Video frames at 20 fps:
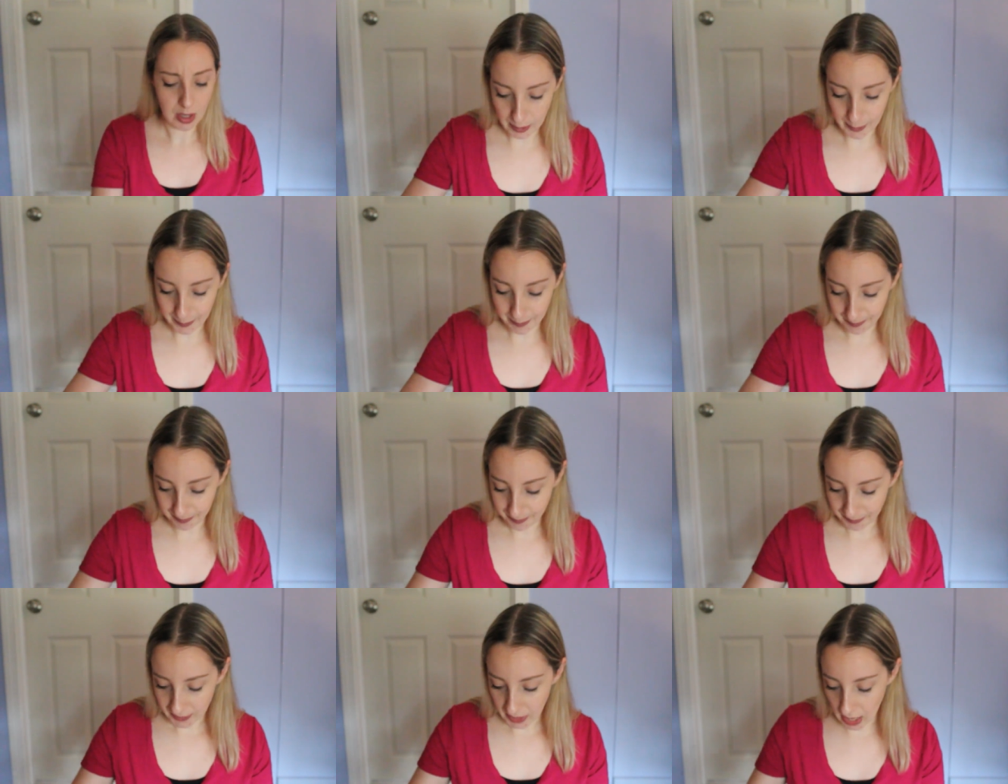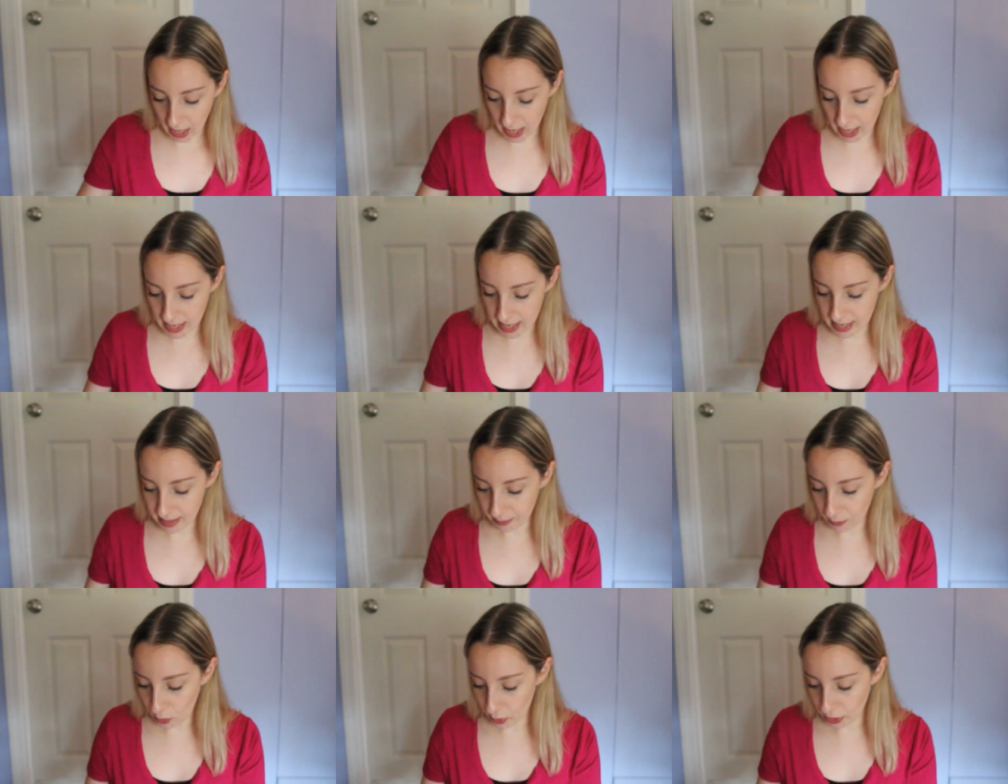Um, I
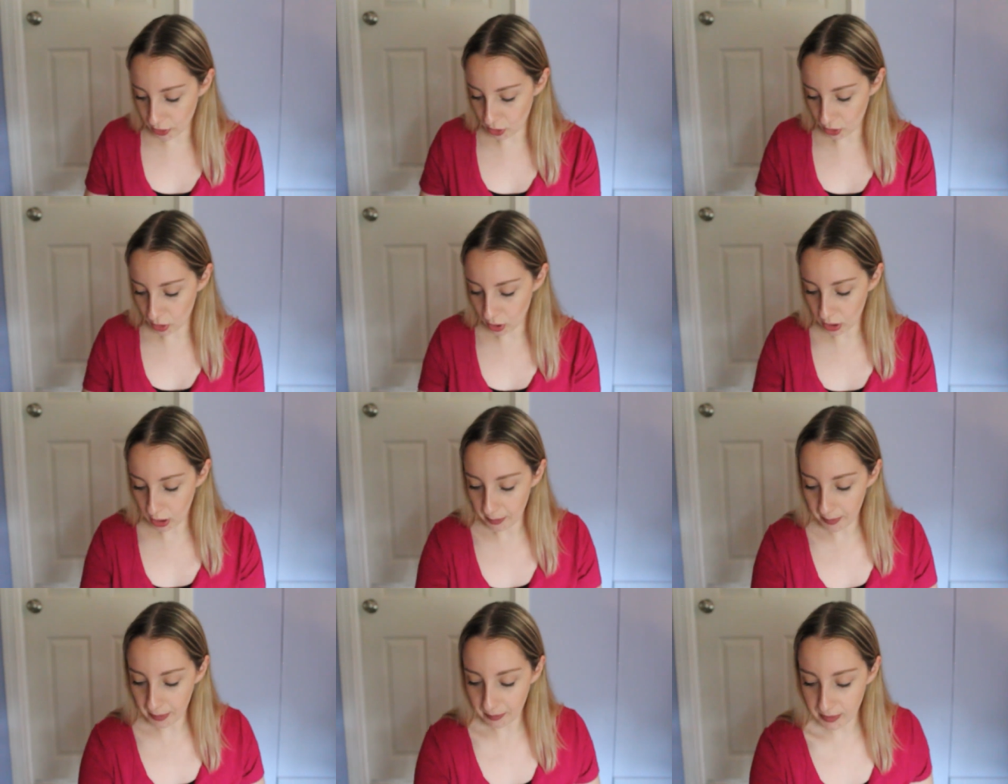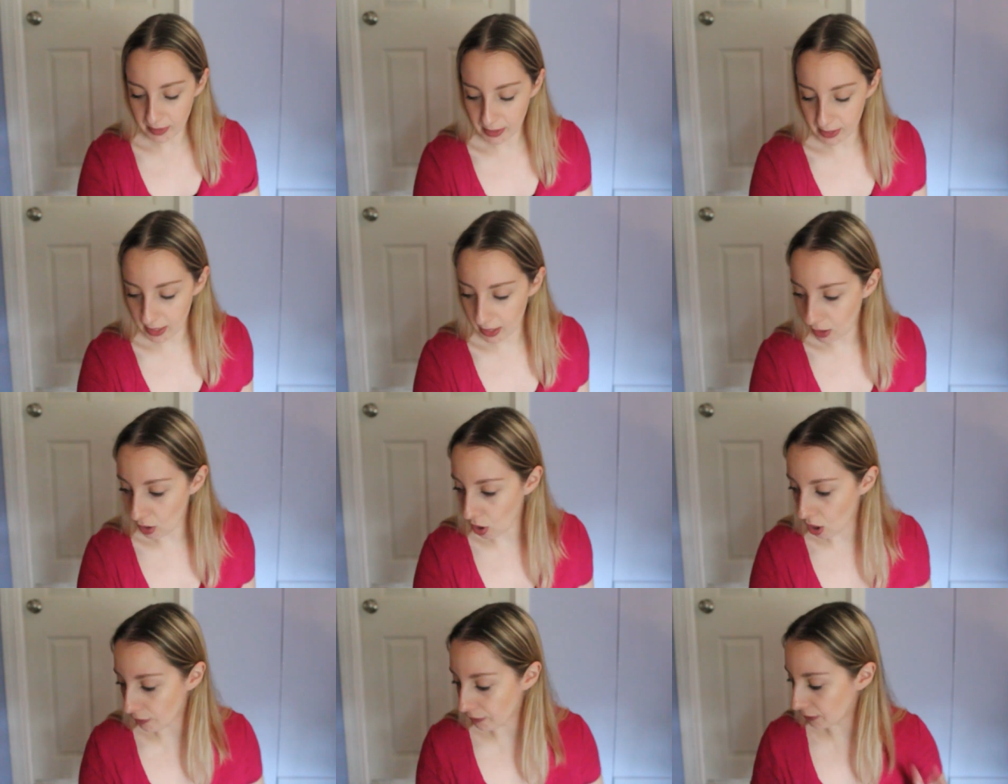am going to hook up everything
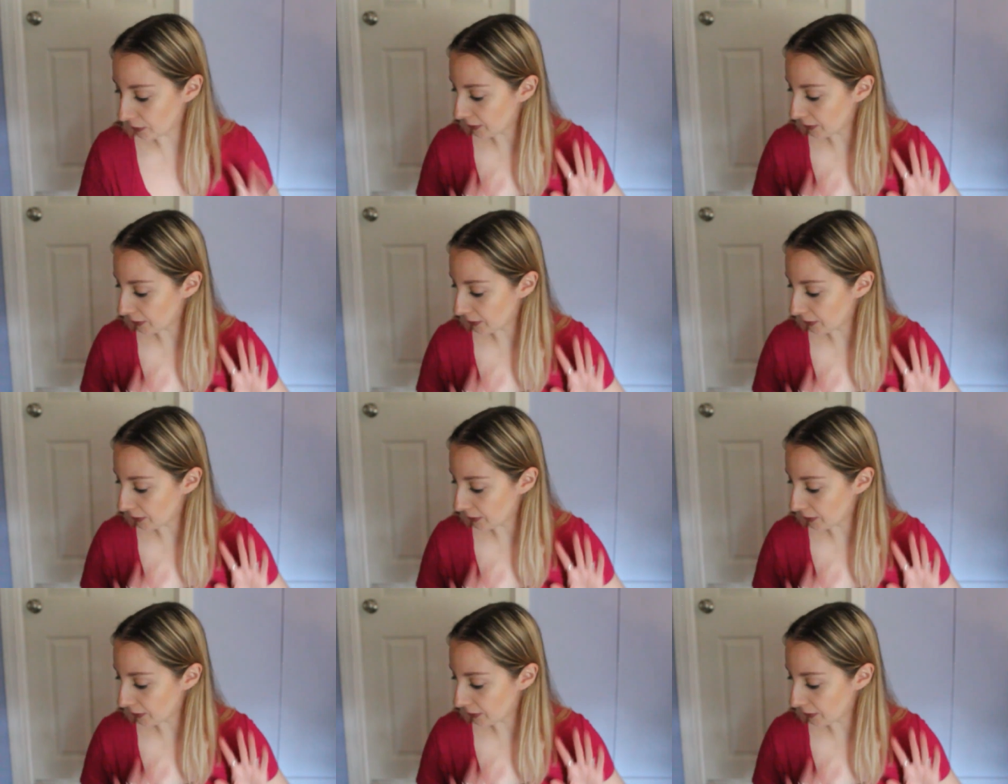off